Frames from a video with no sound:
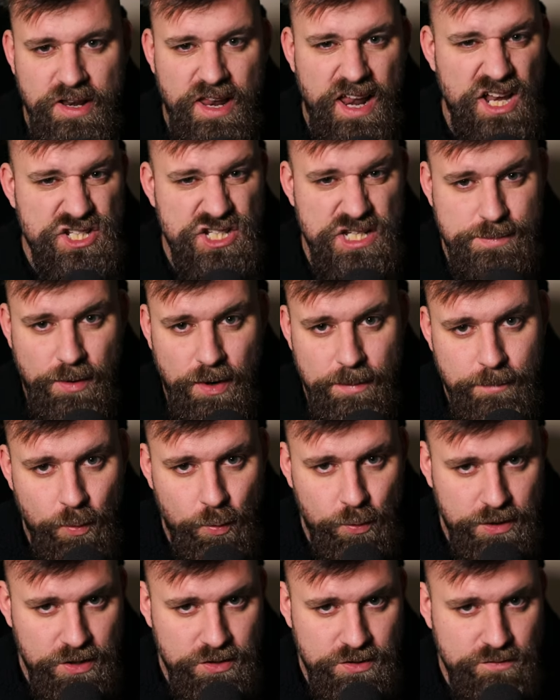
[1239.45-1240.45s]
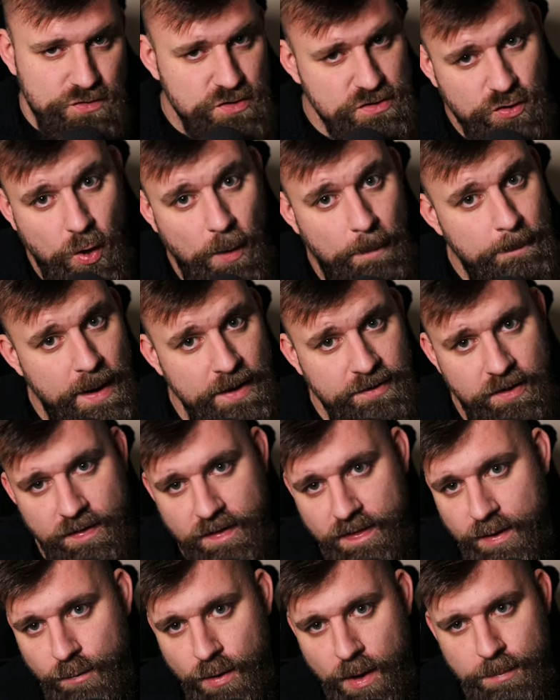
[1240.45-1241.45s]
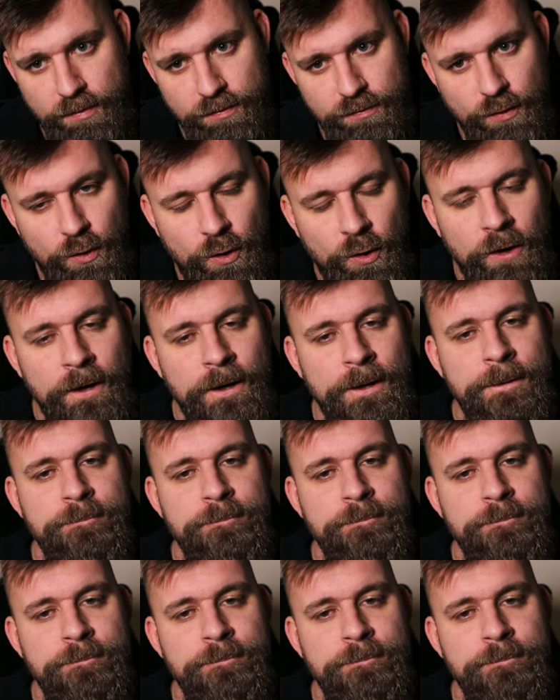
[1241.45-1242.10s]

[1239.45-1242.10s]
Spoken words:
and actually my Mordians have just got better than they were before.